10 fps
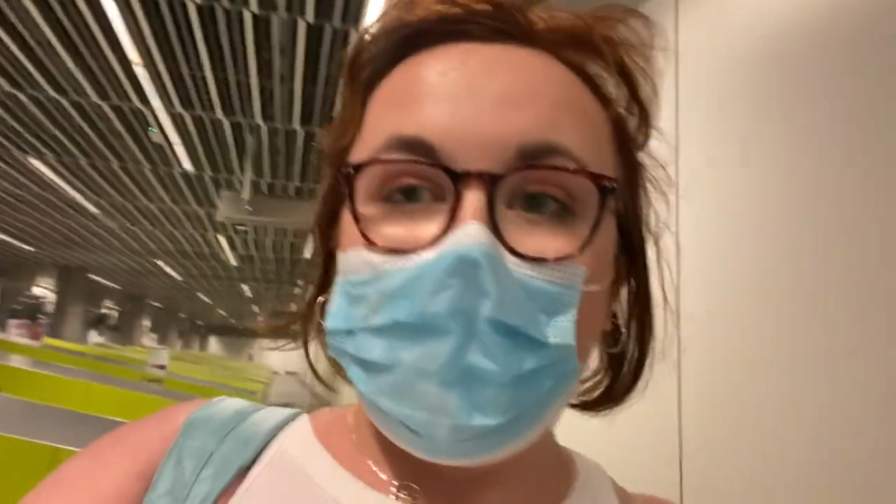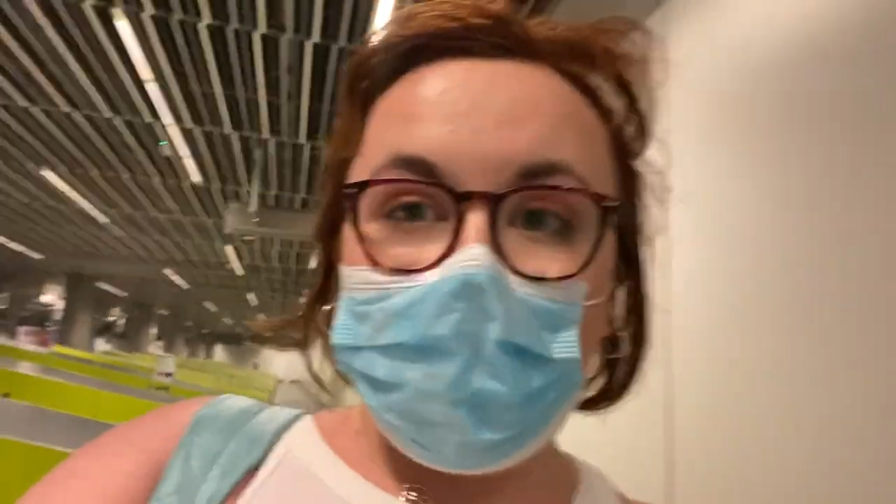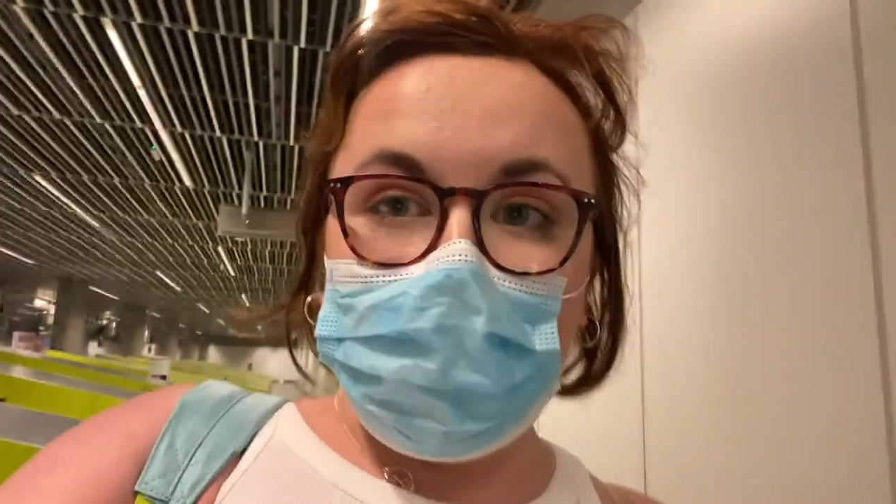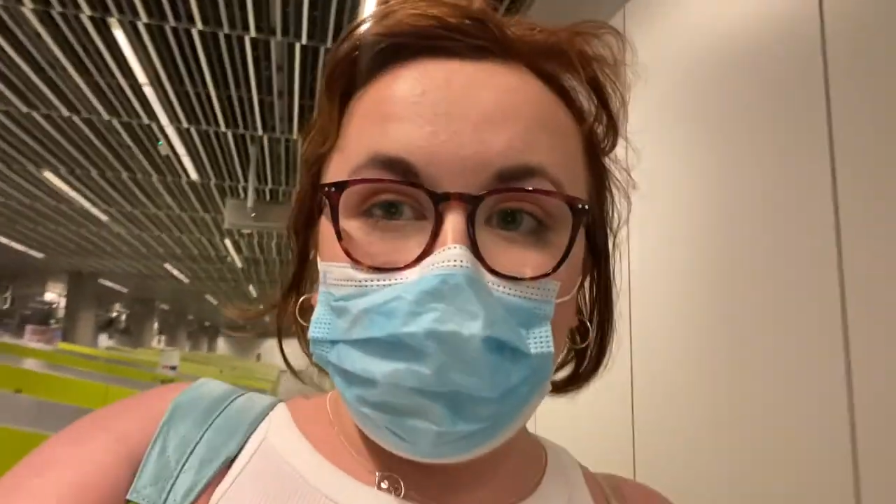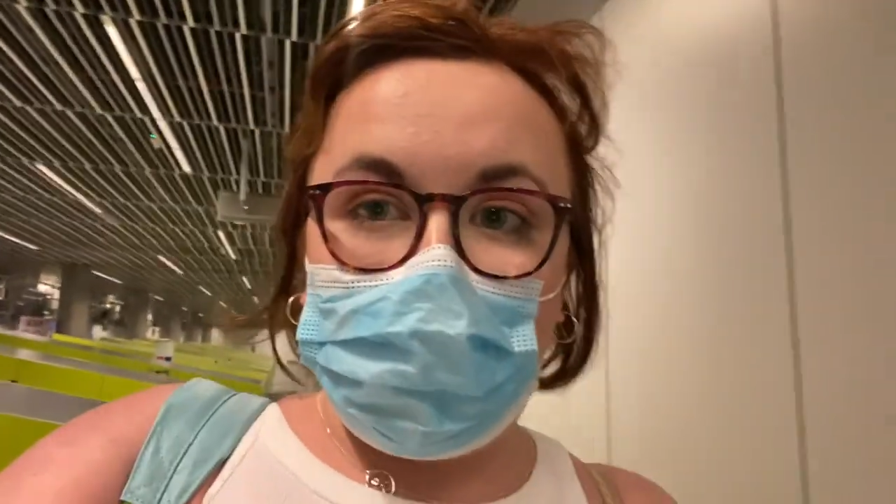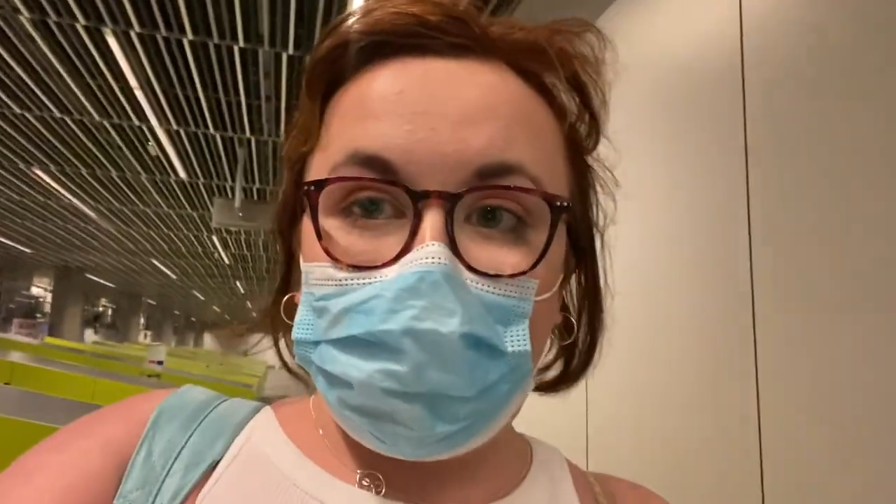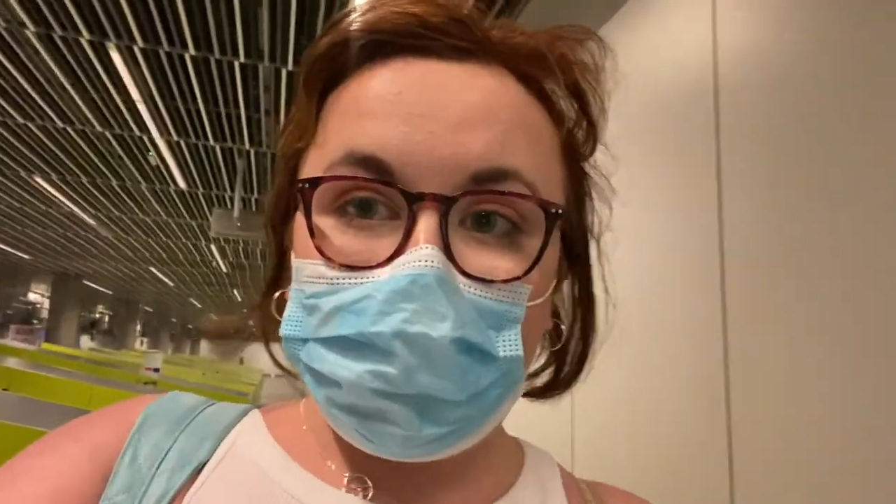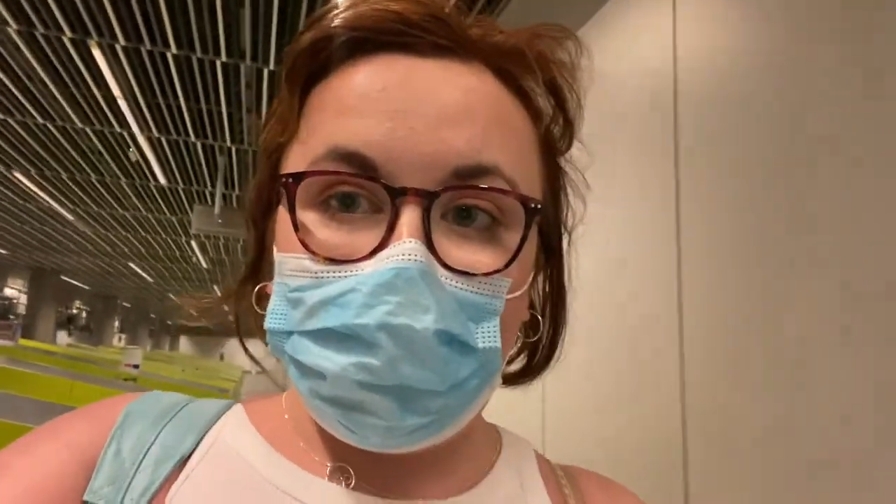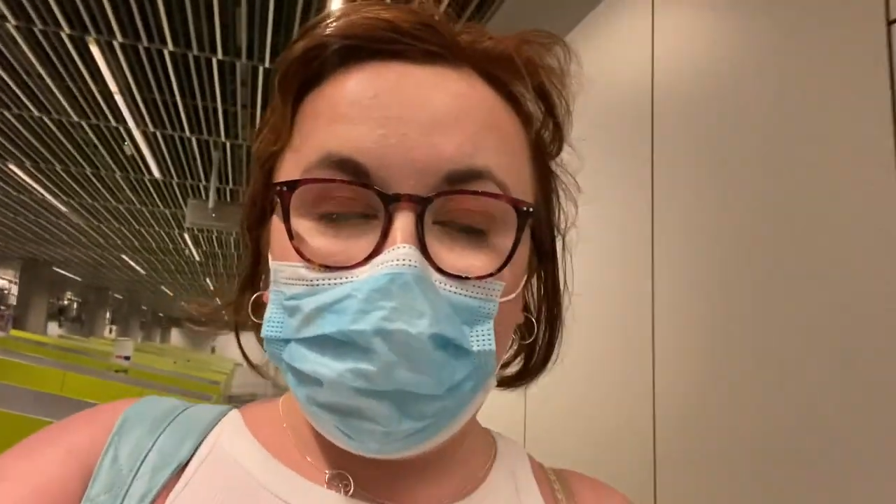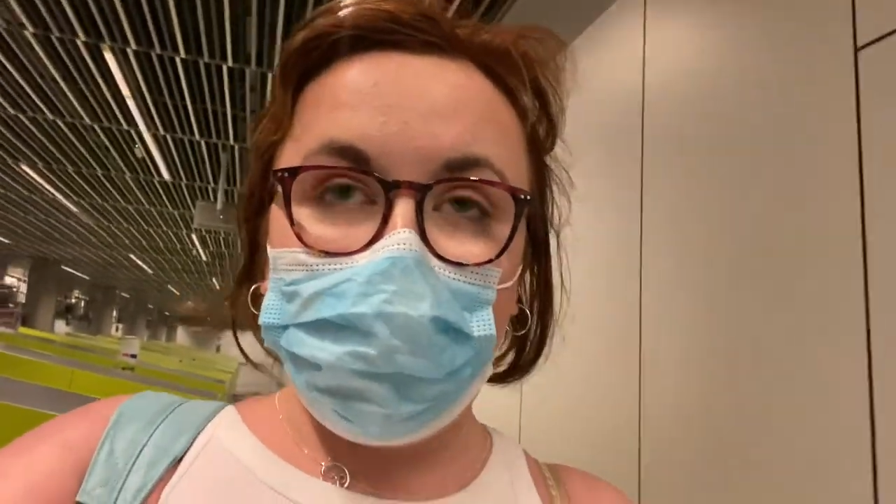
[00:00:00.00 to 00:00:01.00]
but we're in
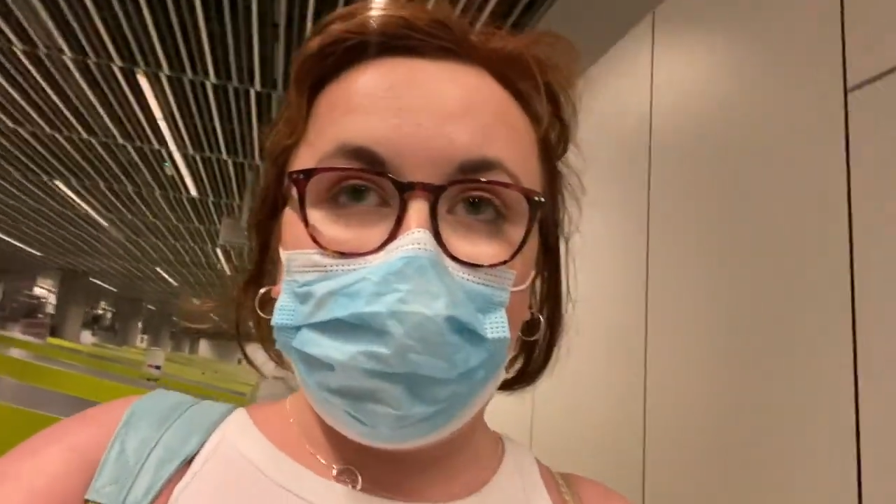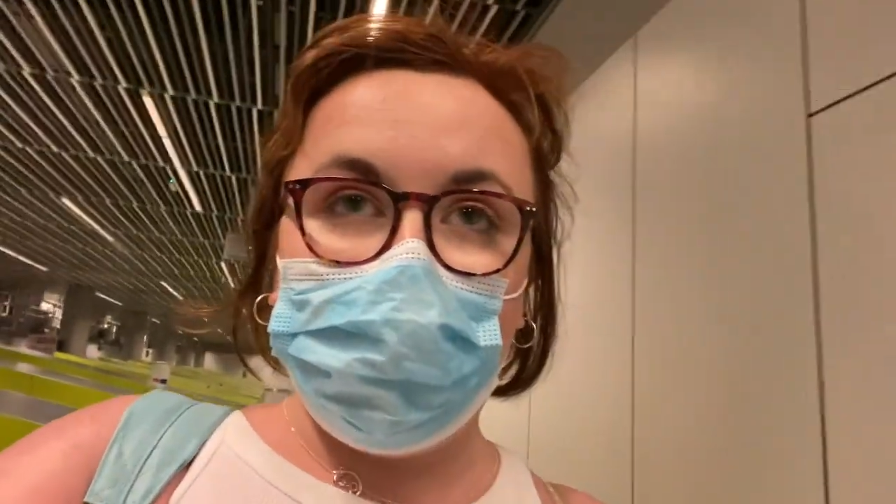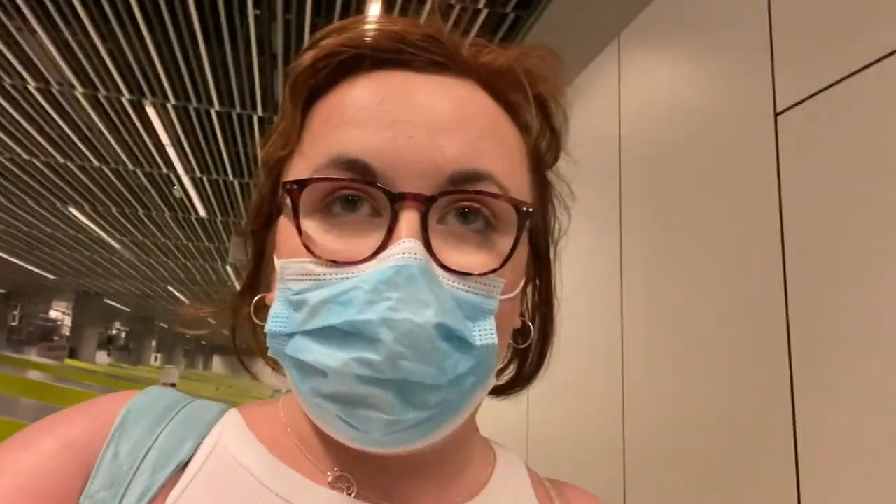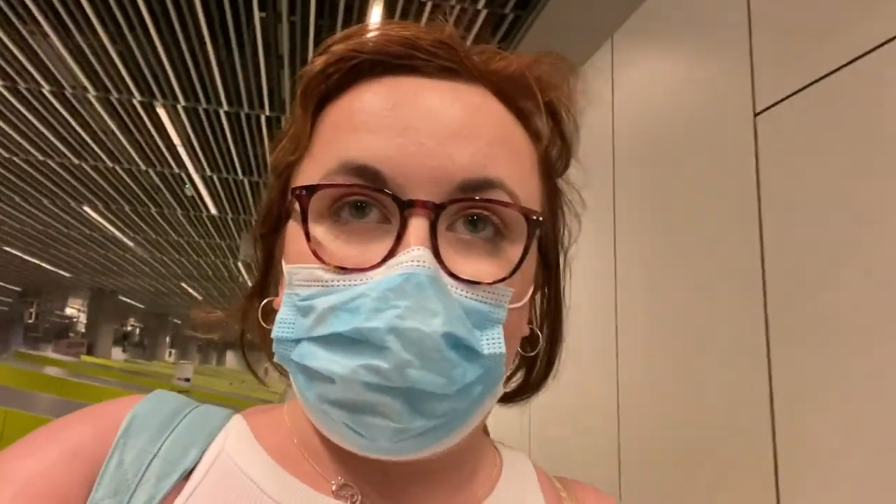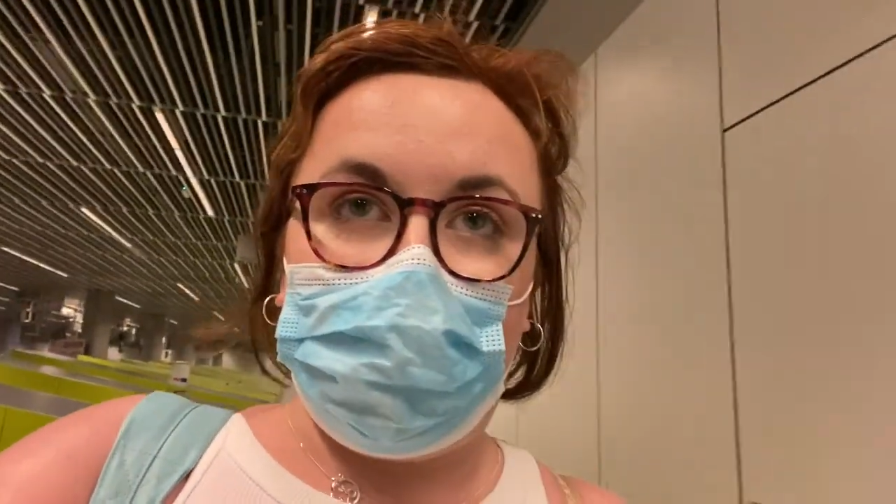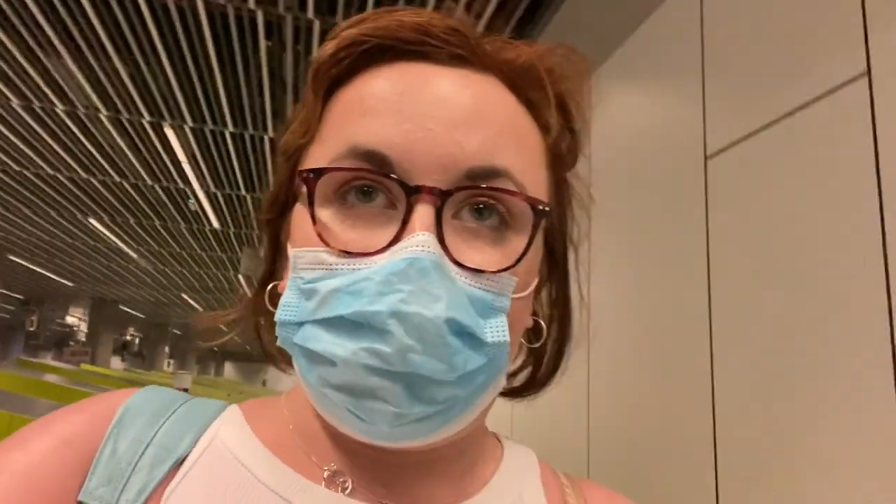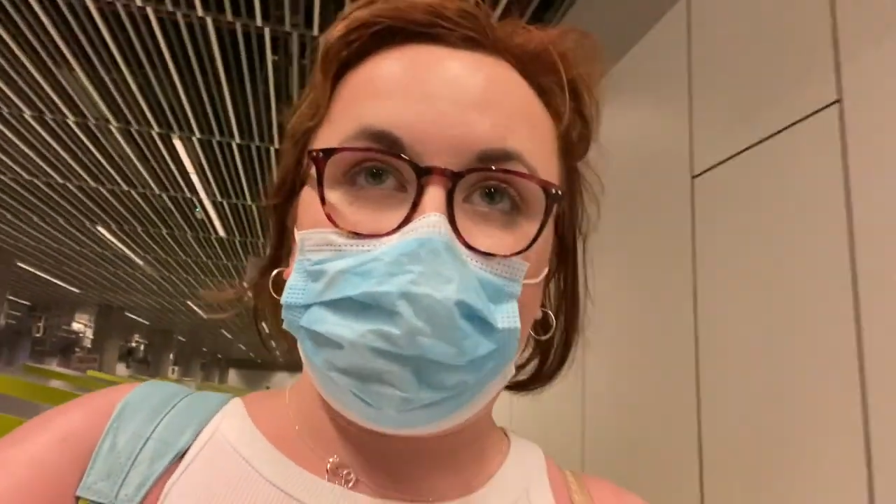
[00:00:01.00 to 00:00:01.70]
the airport now,